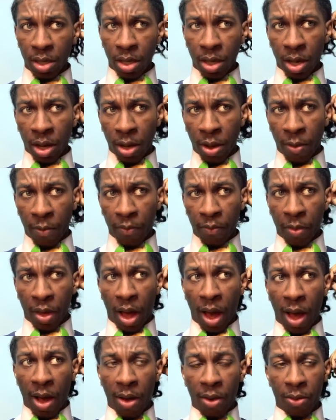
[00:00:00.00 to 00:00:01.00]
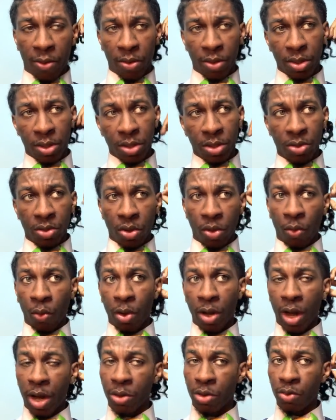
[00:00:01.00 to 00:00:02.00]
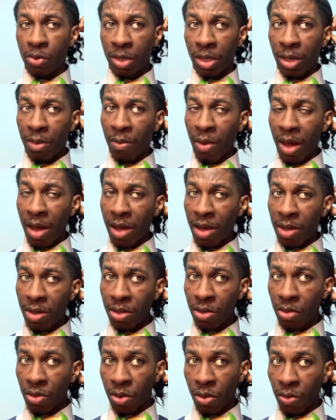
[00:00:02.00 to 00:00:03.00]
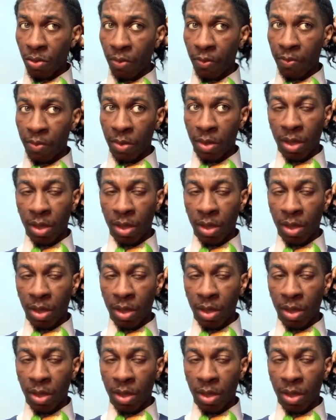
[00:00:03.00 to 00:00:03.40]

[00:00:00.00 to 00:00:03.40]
um, how, you know, what I do to get mine, you know.